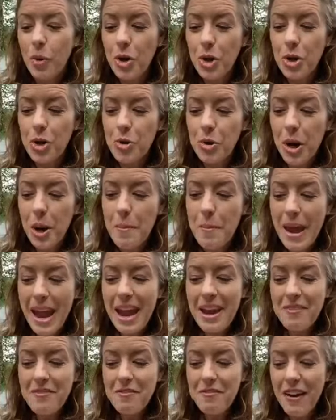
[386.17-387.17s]
Will you
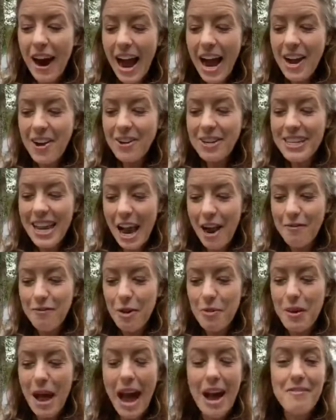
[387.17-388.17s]
command fire down
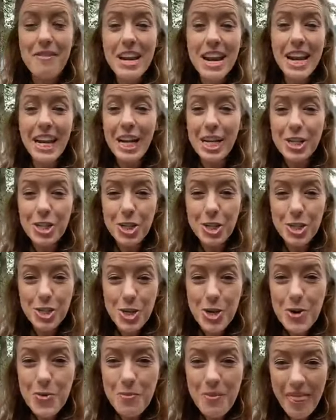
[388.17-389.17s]
from heaven and
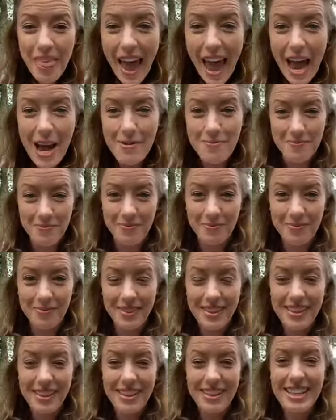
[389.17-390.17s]
consume them,
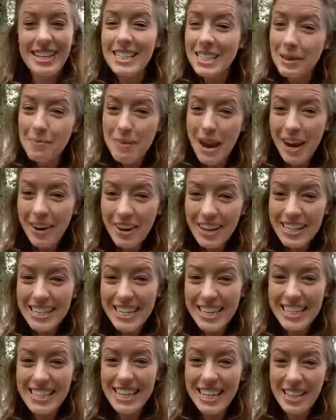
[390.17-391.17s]
the
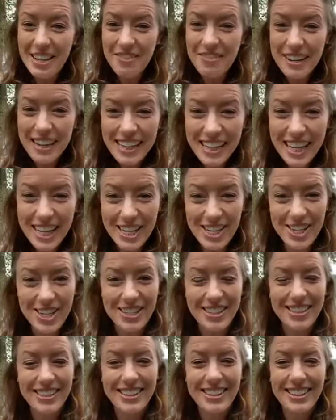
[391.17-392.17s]
Samaritans in the
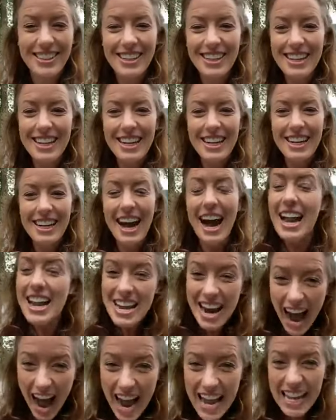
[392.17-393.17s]
village?
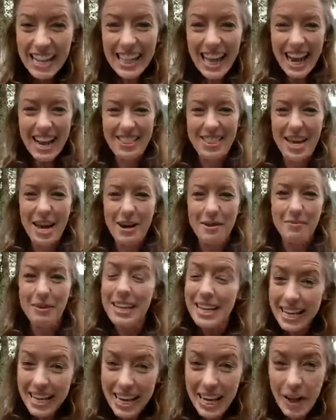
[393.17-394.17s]
Annihilate
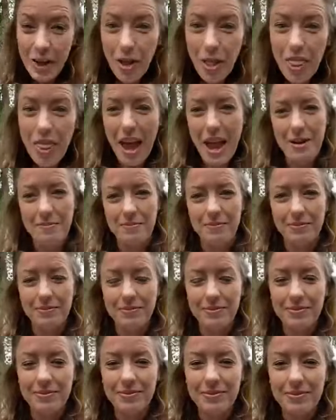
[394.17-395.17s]
them, kill them.
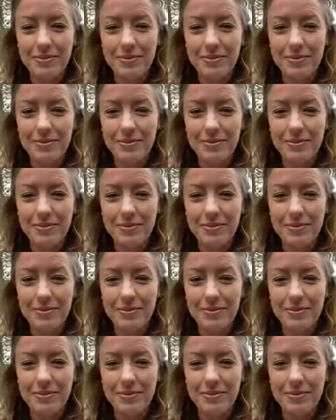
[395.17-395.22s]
